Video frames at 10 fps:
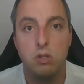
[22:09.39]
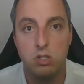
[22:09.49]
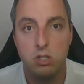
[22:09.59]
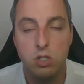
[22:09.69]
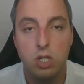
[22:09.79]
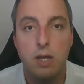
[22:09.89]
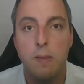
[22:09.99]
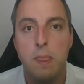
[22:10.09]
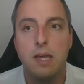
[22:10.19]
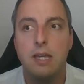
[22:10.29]
research,
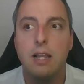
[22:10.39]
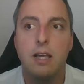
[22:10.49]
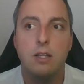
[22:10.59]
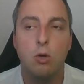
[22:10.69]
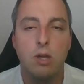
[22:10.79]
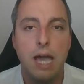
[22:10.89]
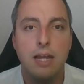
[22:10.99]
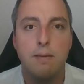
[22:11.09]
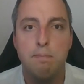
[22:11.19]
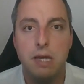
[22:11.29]
and get like an
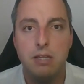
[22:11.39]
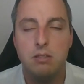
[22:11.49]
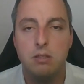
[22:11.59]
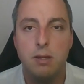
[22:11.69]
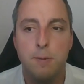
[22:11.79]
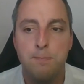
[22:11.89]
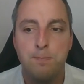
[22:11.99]
organic based